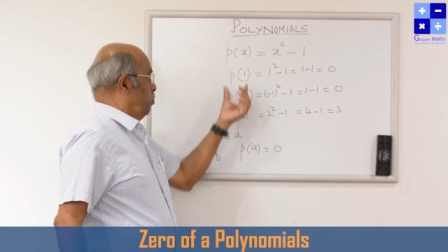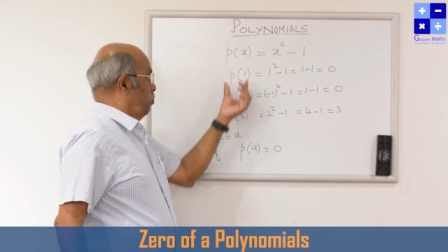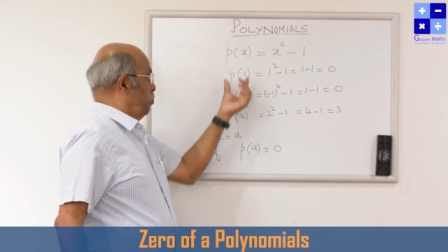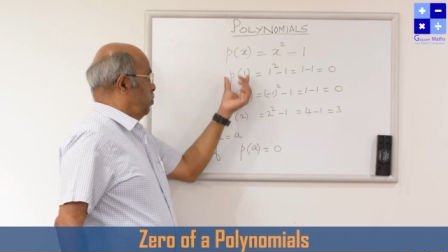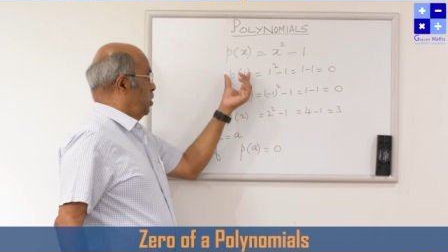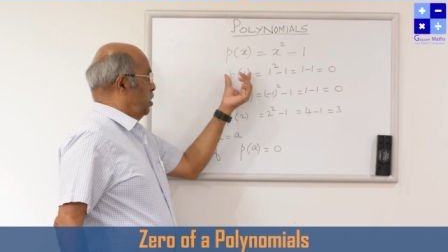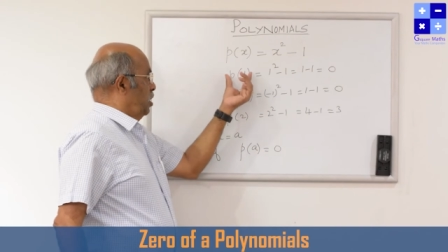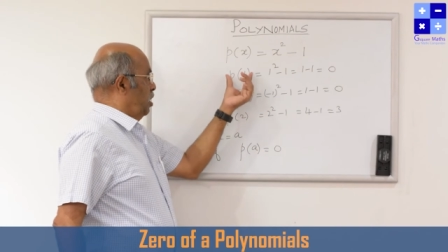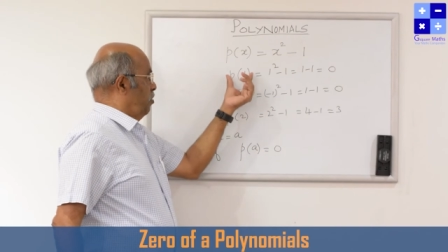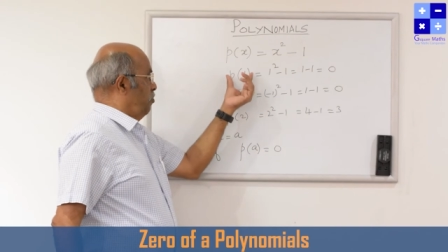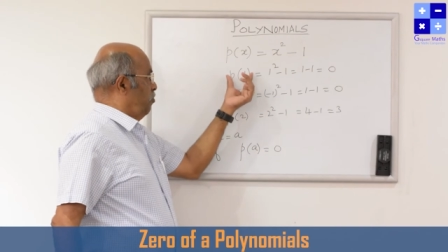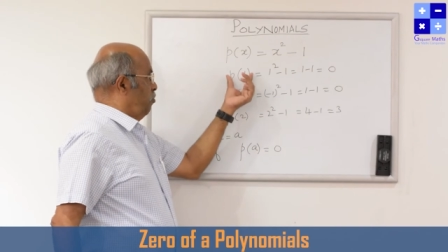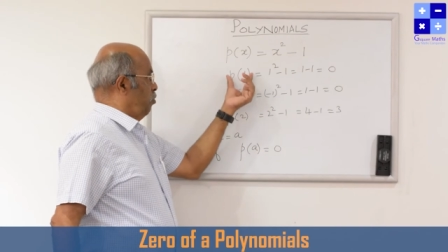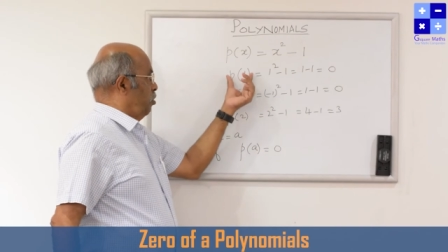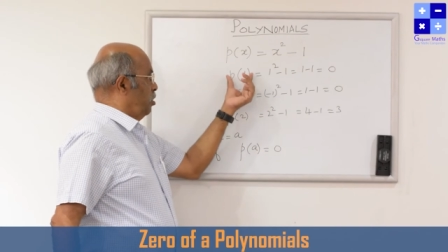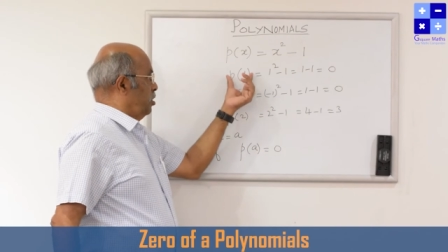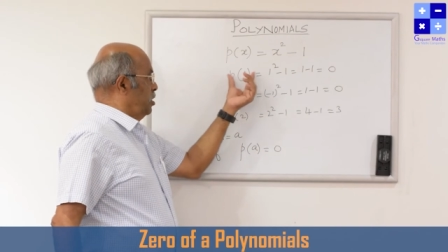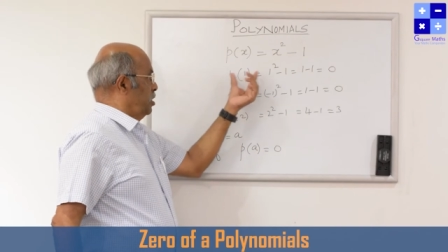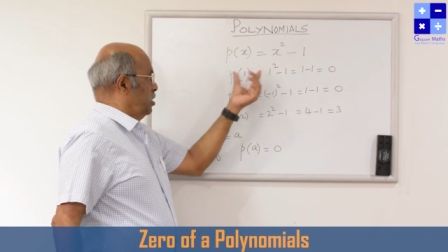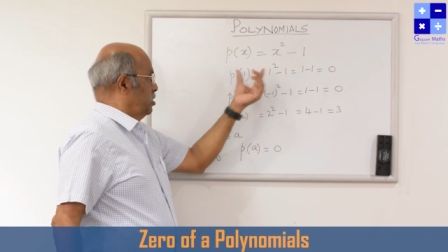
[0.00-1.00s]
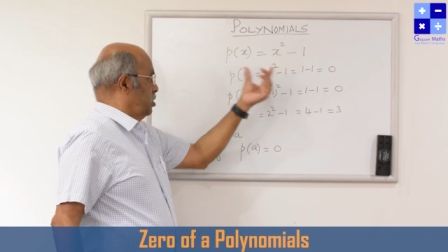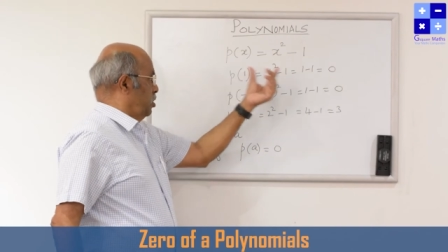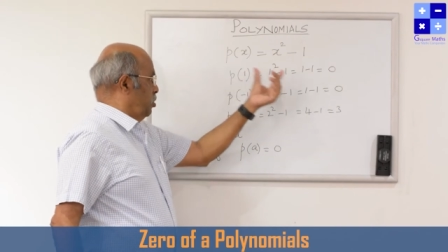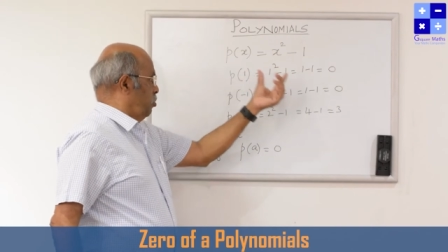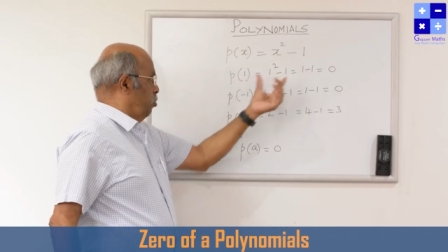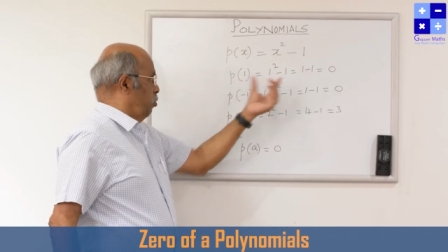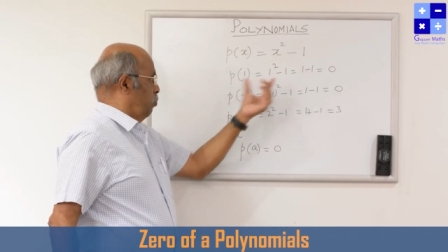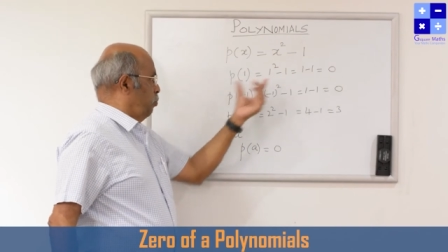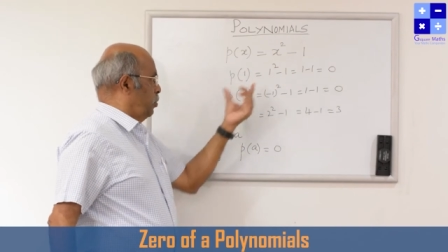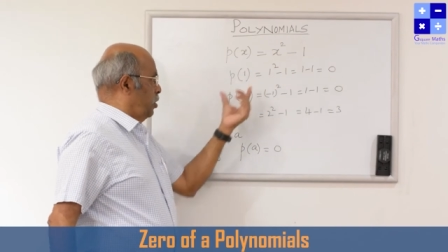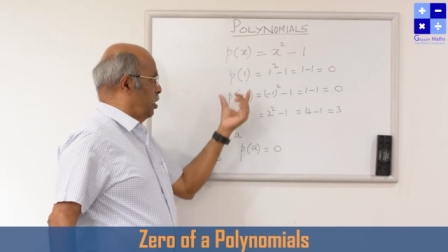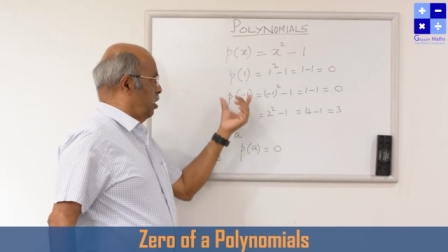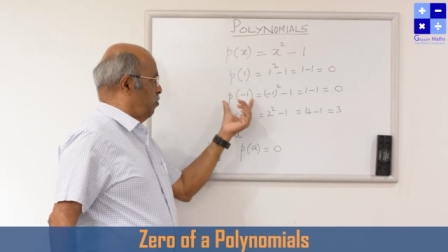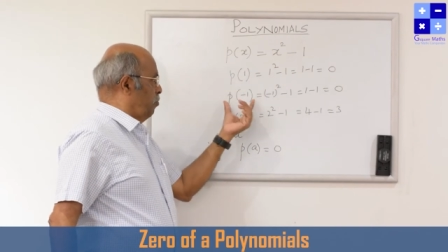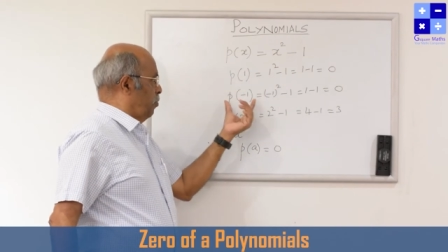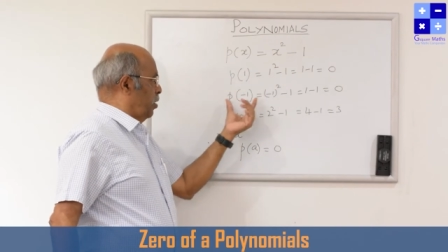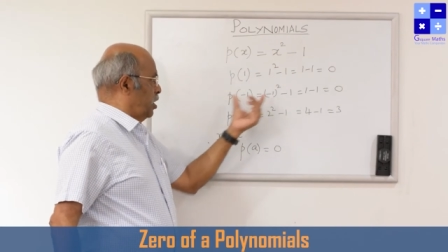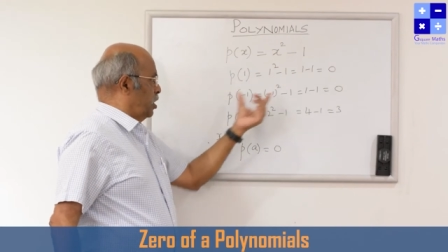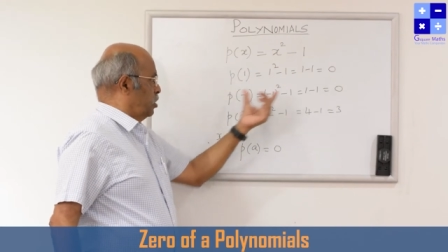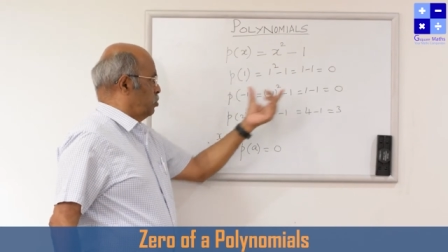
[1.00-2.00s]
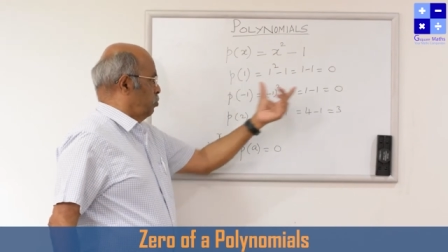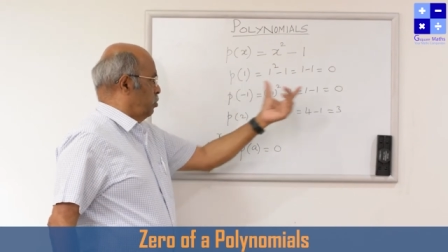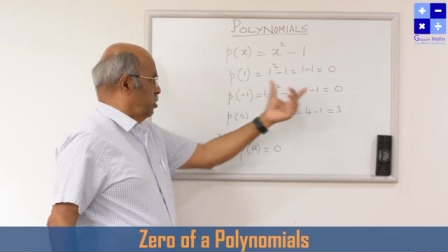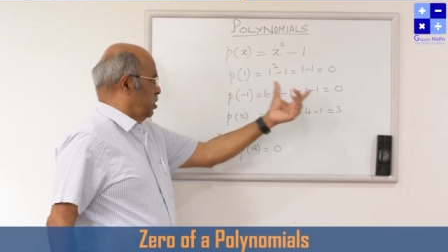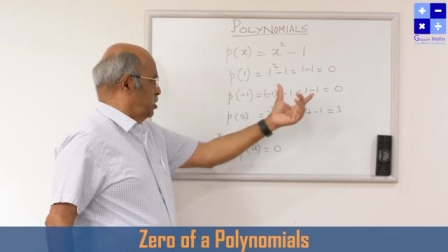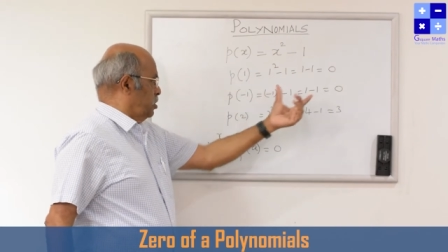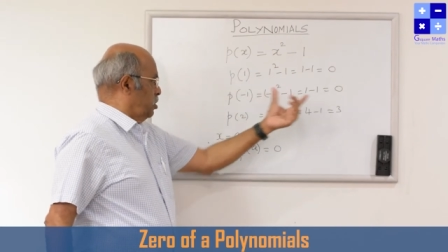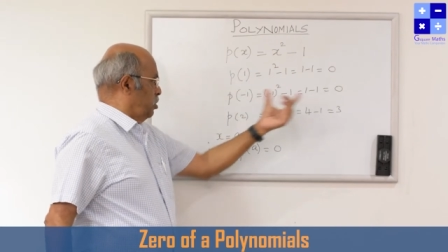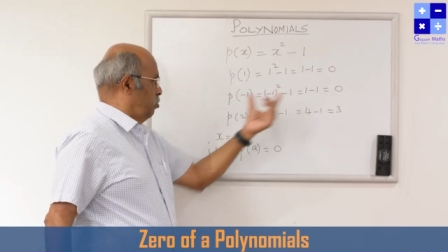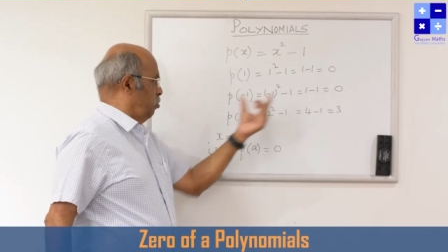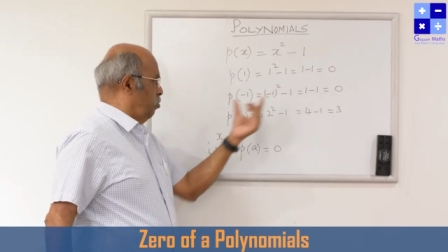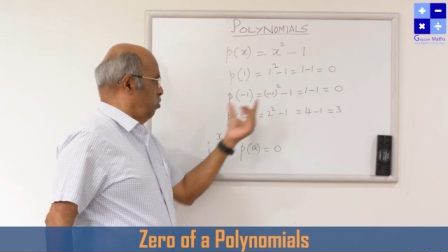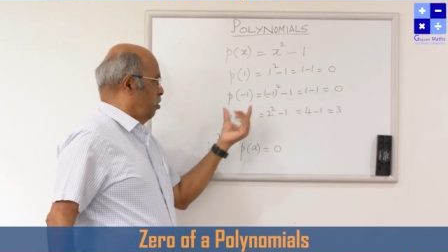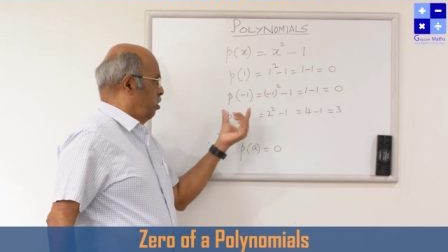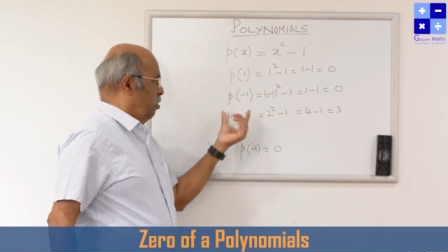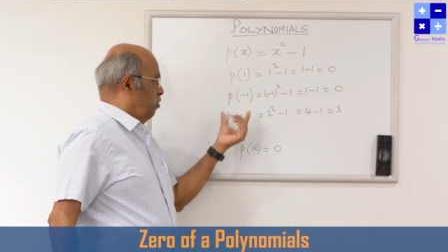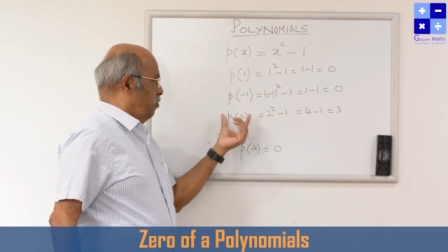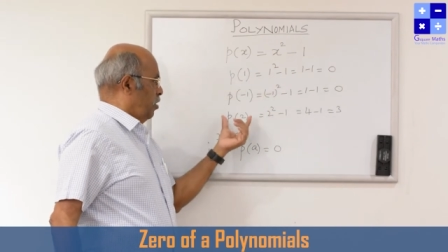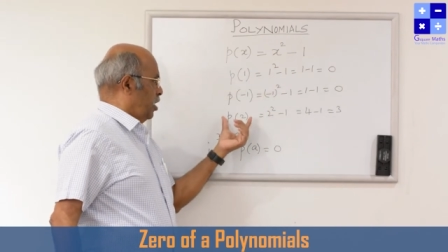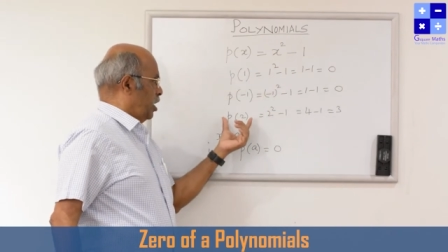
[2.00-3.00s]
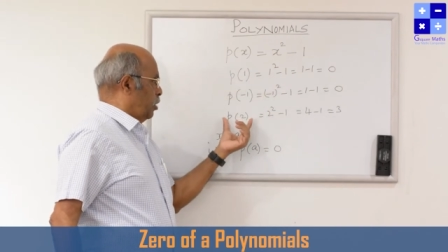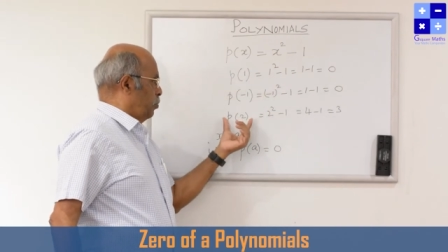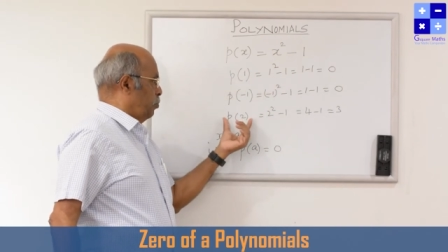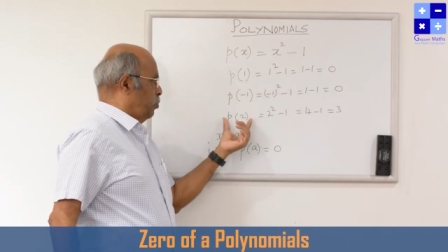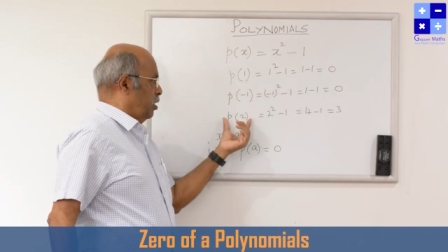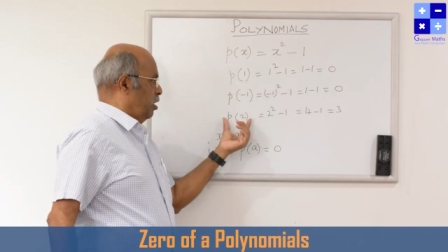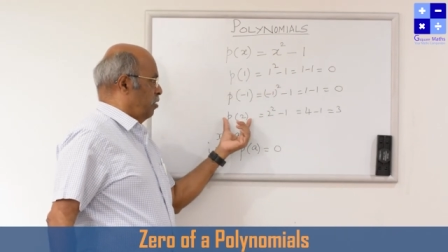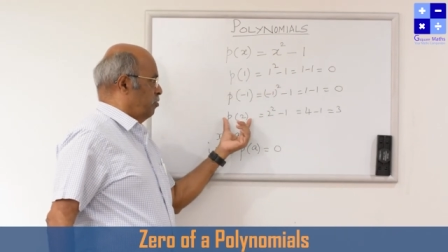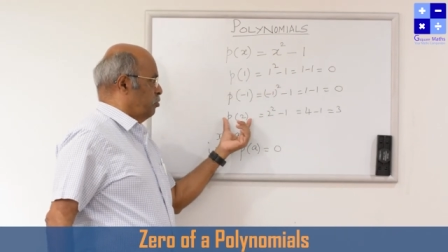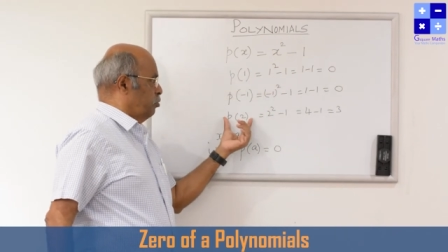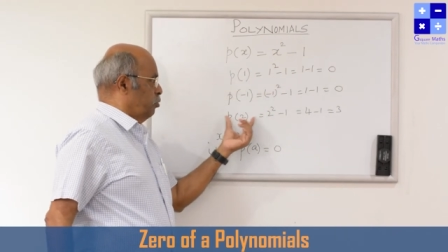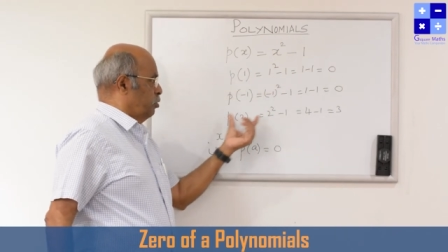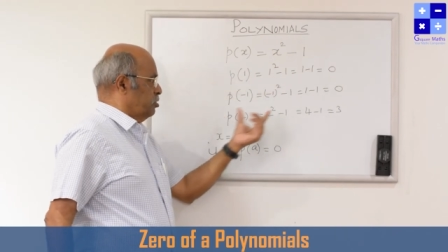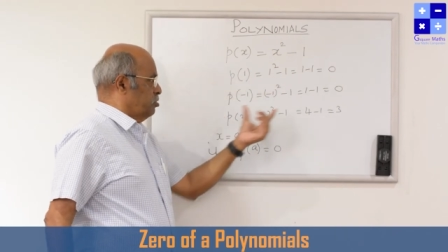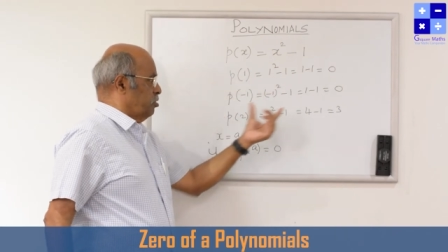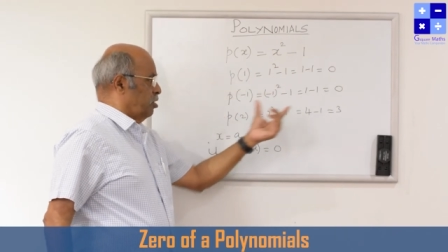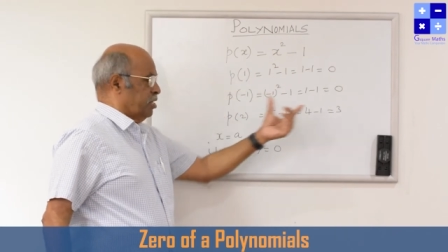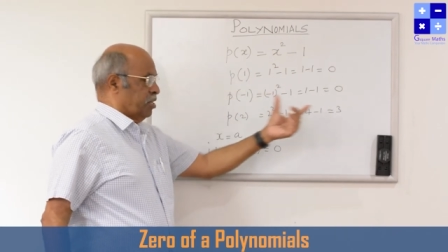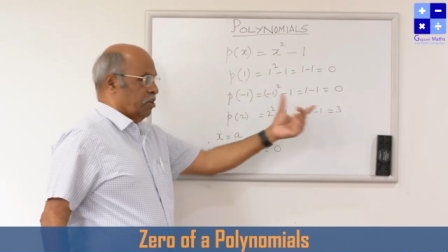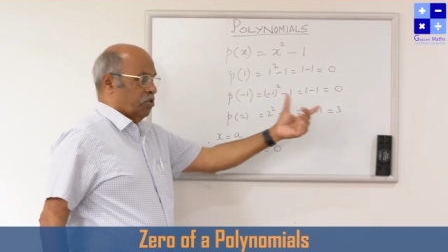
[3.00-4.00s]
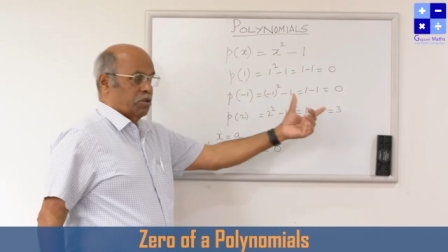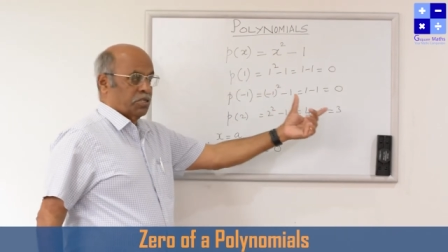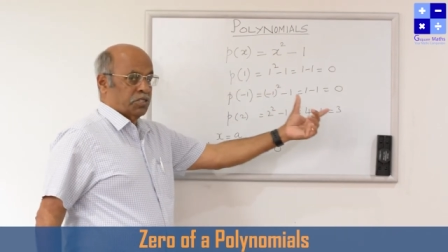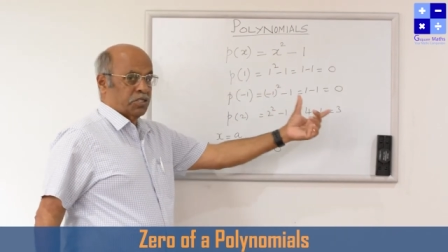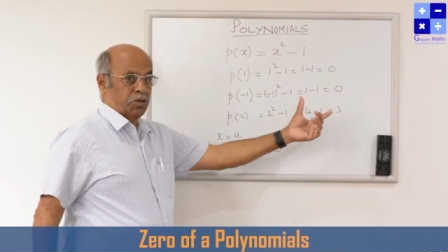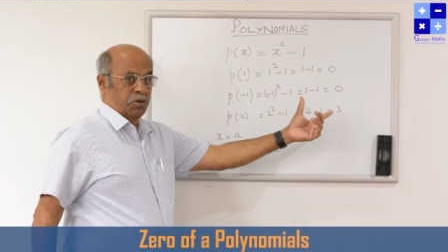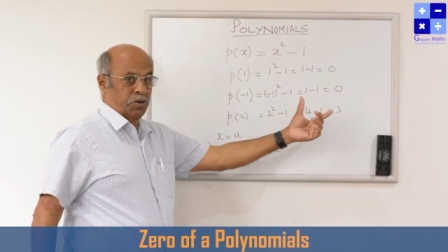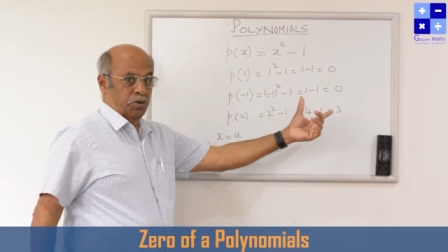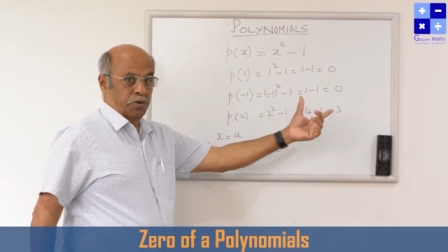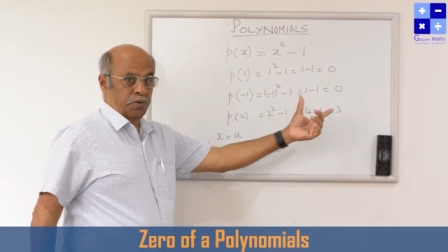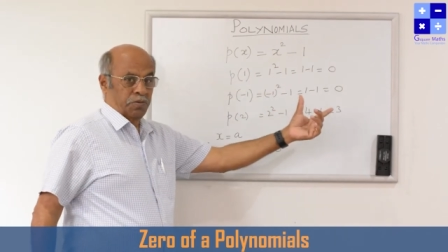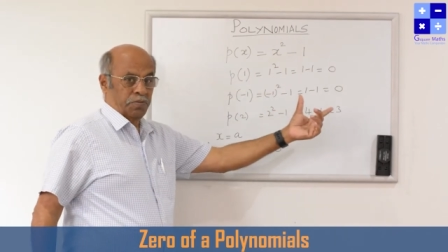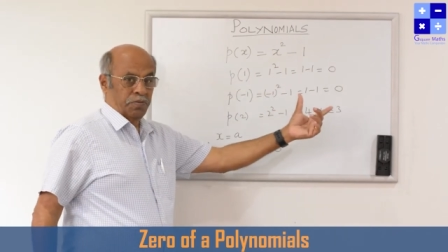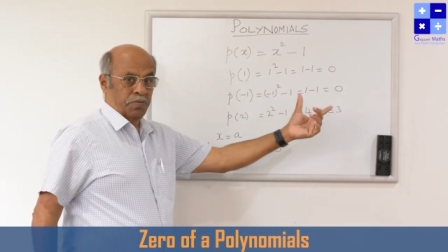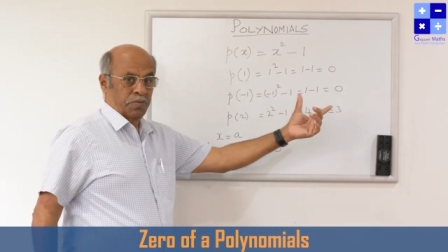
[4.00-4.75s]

P of 1 is 0, P of minus 1 is 0, whereas P of 2 is not equal to 0.